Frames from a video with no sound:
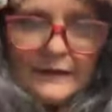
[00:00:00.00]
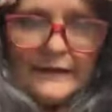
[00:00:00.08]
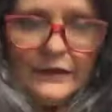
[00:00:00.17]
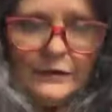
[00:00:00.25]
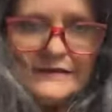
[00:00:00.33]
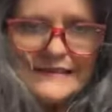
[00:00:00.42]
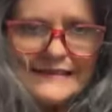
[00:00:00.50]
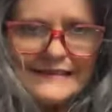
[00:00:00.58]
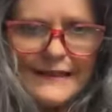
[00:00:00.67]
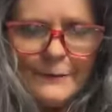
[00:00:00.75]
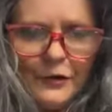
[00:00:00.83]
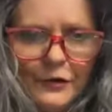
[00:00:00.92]
Little
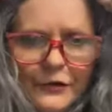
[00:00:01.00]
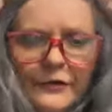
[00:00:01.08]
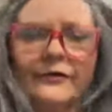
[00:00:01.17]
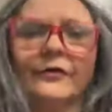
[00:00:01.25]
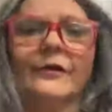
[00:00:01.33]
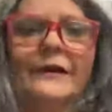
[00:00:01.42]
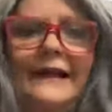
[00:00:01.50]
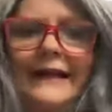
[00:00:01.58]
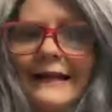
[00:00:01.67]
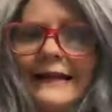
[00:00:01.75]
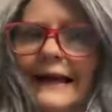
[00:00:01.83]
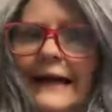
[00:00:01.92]
similar to
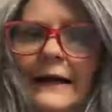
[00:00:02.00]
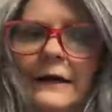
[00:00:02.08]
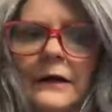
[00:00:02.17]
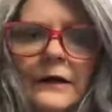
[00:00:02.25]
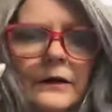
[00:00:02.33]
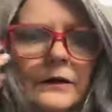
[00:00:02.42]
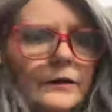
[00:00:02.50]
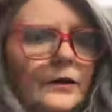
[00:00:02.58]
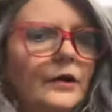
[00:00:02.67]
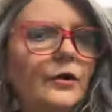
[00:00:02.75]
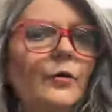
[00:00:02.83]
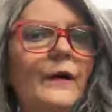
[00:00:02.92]
Leila.
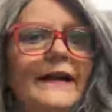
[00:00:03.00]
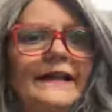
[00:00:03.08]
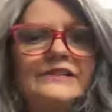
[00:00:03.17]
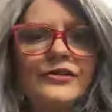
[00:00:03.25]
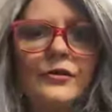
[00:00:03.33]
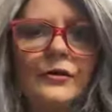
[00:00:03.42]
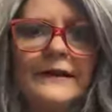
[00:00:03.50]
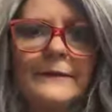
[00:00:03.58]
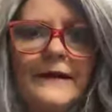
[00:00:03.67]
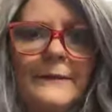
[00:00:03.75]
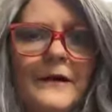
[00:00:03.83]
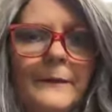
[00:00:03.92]
Not quite as curly,
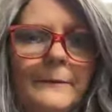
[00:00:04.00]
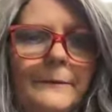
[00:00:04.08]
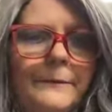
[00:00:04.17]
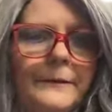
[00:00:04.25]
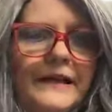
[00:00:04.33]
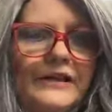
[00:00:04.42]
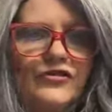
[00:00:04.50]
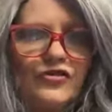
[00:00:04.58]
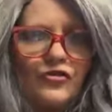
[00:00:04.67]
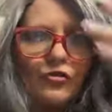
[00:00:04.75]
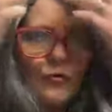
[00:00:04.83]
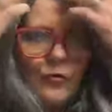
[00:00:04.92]
maybe a bit
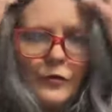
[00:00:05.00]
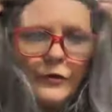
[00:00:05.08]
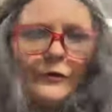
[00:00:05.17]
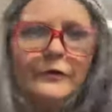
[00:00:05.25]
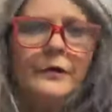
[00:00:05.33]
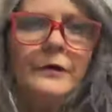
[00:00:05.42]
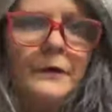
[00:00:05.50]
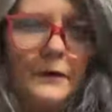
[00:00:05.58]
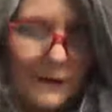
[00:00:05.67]
shorter.